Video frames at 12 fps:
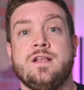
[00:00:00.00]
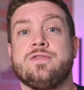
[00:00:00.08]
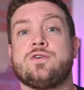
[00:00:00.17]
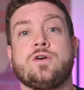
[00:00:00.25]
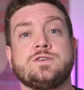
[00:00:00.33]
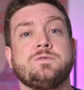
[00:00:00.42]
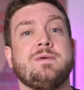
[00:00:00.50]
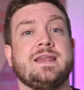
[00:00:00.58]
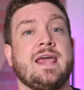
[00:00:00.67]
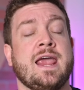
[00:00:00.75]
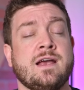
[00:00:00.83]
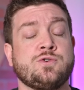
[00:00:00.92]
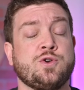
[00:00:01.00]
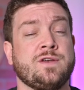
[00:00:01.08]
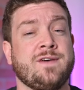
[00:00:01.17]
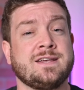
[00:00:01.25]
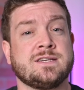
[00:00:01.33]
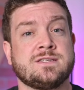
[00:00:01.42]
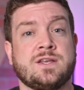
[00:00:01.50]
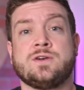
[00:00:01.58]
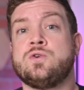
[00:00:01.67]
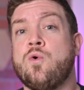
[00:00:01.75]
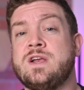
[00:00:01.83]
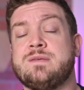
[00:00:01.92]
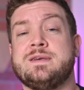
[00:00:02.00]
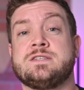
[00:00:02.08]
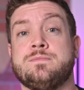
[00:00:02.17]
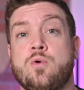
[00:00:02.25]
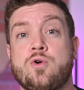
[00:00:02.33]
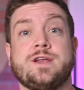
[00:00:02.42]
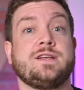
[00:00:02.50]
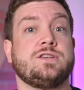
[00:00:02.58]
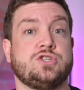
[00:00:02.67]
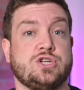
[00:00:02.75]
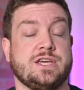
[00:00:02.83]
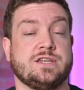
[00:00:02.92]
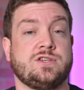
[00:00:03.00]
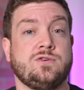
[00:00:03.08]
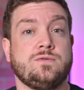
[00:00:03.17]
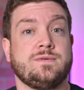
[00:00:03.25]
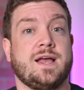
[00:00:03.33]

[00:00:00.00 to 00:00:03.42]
There are also many Android devices that are going to be supporting Qi 2,